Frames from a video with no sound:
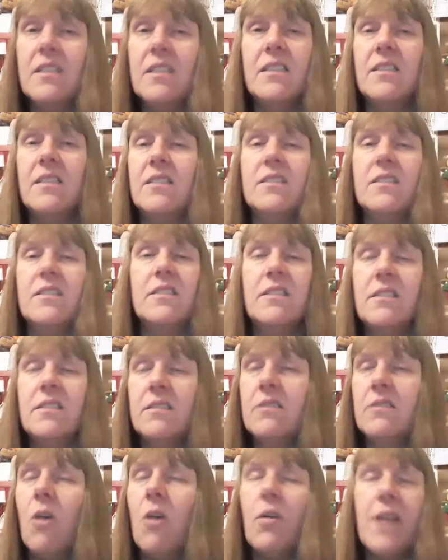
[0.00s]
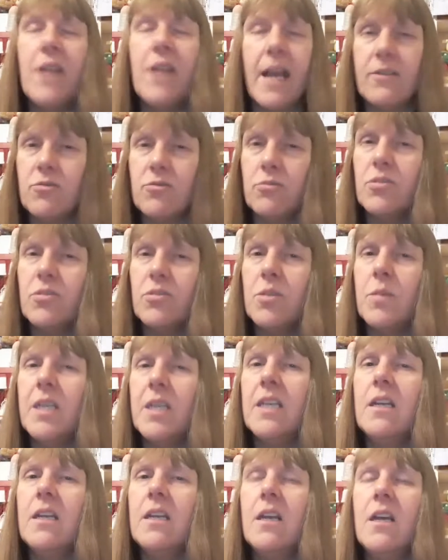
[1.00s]
It's just not natural to
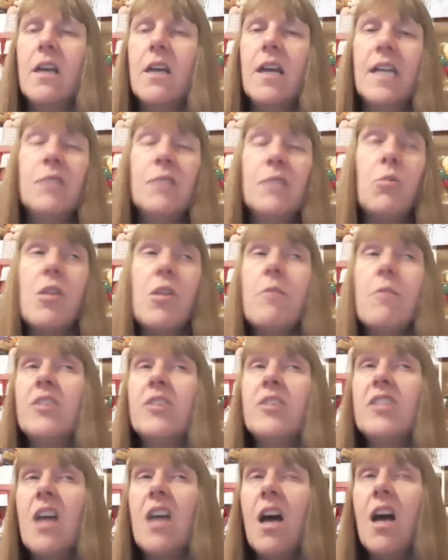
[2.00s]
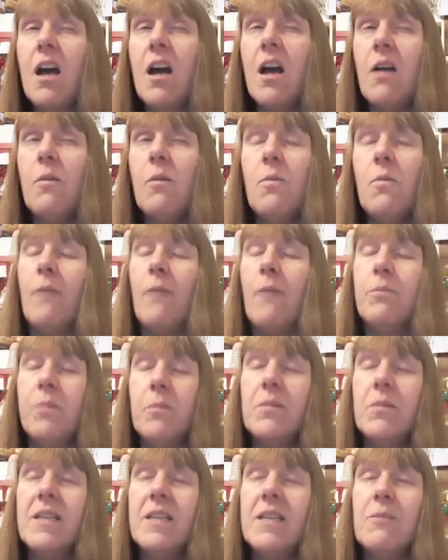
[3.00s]
me. It's one of the most, well,
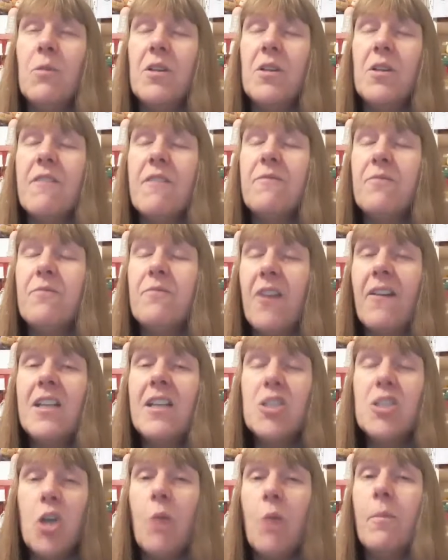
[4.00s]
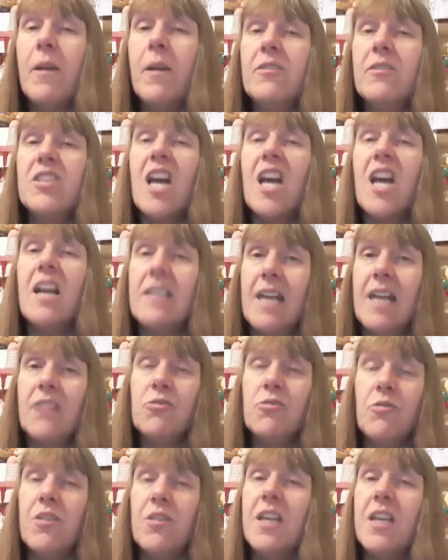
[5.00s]
probably one of the very top most
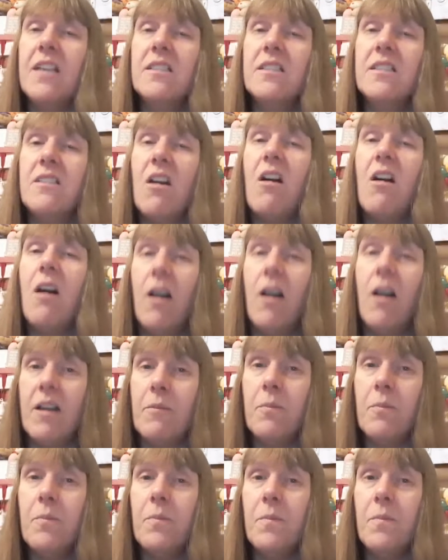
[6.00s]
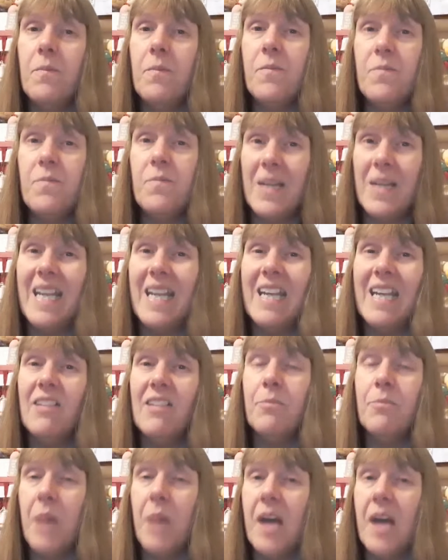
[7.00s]
unnatural things I
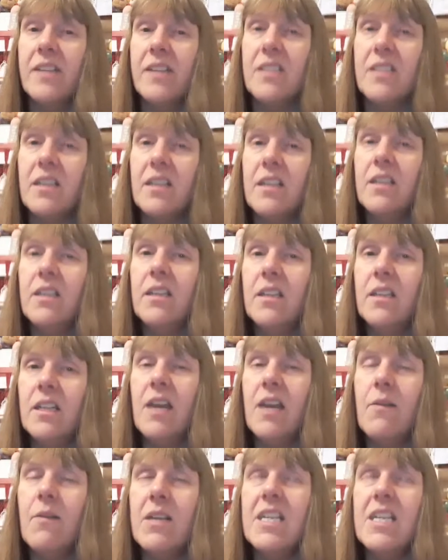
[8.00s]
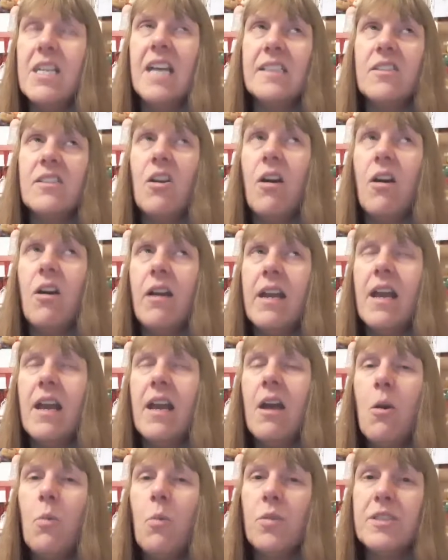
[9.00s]
believe personally, you know. And yes, I
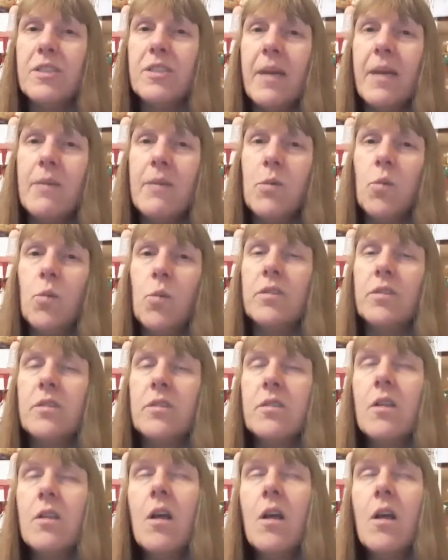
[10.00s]
was a baby once.